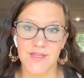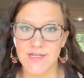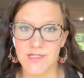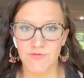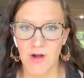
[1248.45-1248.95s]

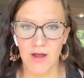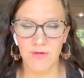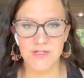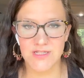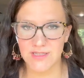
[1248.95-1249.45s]
this rug
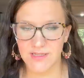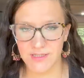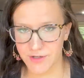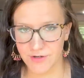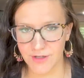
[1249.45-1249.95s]
was
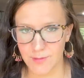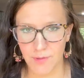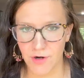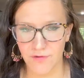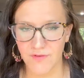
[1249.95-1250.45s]
literally
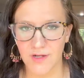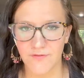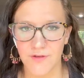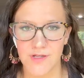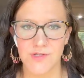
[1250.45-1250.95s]
perfect
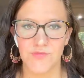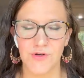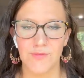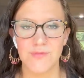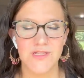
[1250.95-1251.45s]
for this
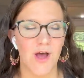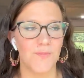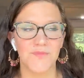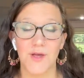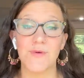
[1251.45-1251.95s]
room.
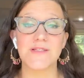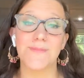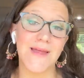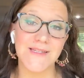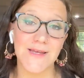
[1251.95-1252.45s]
So it was
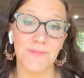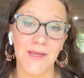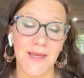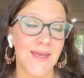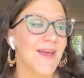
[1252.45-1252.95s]
meant to
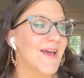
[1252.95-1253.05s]
be,